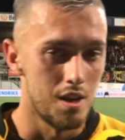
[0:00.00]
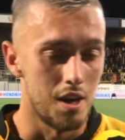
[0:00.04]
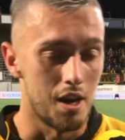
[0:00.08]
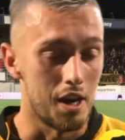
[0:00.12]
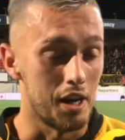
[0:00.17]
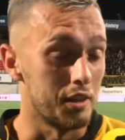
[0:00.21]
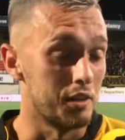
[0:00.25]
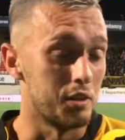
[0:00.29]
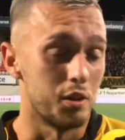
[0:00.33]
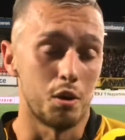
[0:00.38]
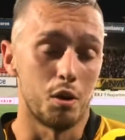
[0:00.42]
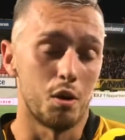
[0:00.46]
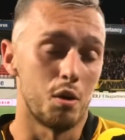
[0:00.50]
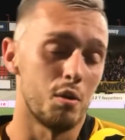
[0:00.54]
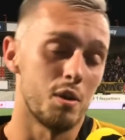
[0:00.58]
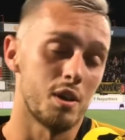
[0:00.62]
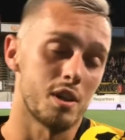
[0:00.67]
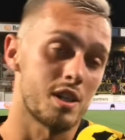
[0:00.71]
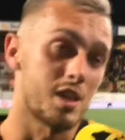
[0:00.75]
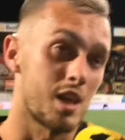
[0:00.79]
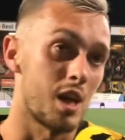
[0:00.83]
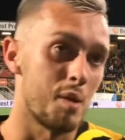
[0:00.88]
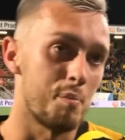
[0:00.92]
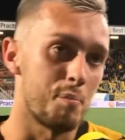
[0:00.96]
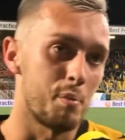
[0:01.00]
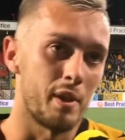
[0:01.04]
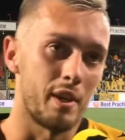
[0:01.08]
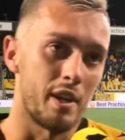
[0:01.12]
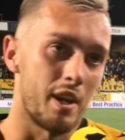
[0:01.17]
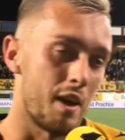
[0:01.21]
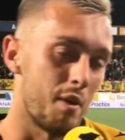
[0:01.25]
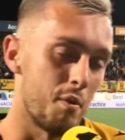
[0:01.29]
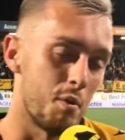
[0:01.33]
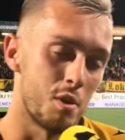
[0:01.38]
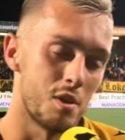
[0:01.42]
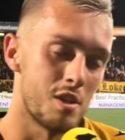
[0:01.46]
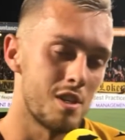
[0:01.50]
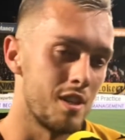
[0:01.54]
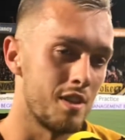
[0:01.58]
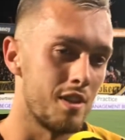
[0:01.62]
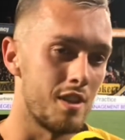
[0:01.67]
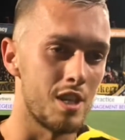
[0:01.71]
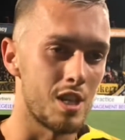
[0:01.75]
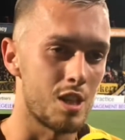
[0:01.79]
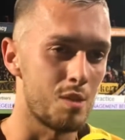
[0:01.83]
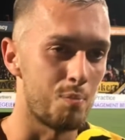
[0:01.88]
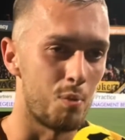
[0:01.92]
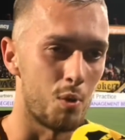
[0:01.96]
I don't know what's happened. I was
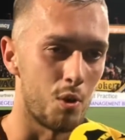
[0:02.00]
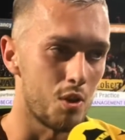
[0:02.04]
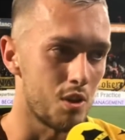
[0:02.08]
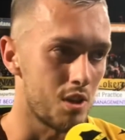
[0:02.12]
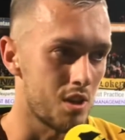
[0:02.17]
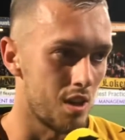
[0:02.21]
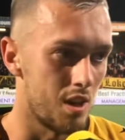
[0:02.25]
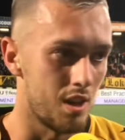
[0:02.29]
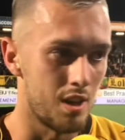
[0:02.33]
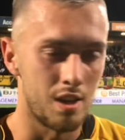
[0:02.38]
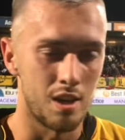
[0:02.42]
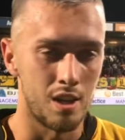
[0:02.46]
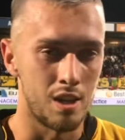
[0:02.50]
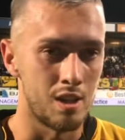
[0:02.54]
in this post,